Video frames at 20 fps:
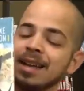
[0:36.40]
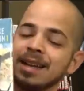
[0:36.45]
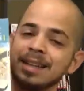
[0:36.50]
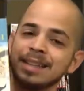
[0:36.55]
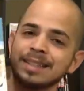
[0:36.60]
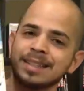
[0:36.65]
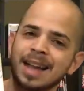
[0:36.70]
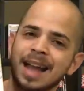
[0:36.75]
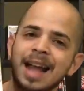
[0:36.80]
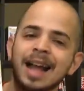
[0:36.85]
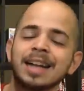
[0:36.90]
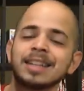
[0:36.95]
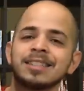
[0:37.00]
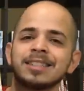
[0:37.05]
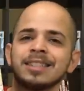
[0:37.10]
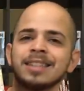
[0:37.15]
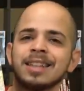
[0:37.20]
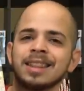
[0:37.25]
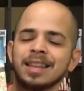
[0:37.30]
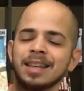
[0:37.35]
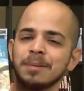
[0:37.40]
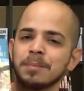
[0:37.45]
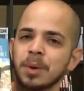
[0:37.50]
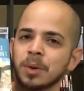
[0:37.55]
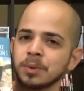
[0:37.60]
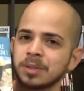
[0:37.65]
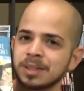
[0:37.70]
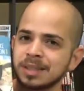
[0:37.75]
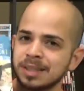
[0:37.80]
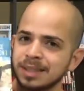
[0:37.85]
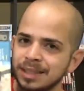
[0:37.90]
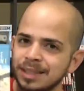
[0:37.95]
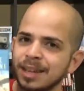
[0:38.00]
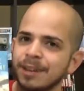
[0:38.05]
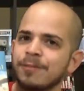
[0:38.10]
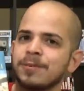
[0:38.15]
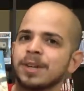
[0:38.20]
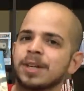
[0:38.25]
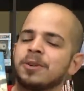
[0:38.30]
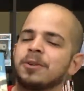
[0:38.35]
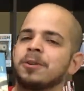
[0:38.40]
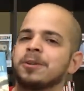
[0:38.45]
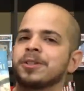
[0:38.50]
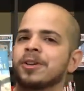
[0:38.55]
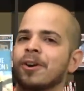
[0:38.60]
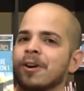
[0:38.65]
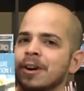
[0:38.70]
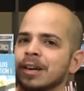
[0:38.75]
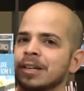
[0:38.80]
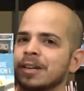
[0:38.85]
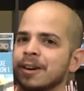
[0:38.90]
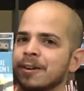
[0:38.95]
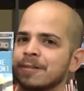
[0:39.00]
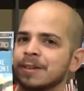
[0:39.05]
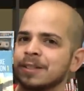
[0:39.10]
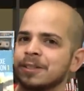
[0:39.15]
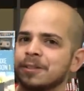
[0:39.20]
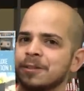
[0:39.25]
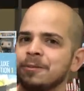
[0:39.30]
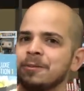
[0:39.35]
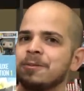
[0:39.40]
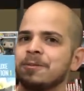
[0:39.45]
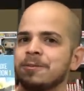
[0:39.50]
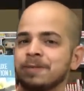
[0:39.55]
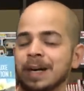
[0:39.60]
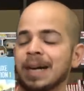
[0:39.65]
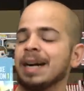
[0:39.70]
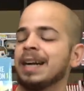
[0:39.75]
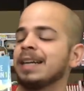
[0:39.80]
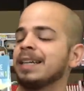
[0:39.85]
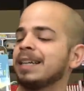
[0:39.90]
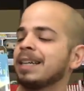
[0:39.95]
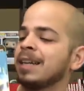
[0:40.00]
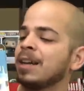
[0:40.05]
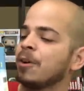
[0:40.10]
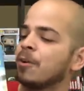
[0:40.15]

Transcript: is actually the most difficult hardcover to find